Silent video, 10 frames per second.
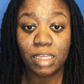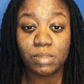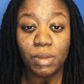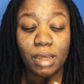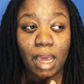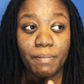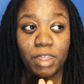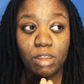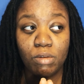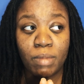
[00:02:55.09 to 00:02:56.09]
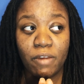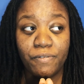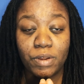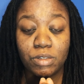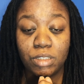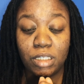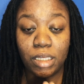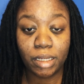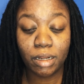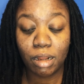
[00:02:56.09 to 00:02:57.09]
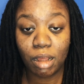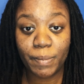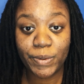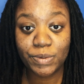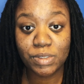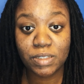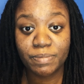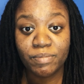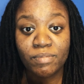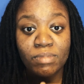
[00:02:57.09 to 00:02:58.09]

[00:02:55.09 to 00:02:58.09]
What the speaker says: That's what got me through my first year almost.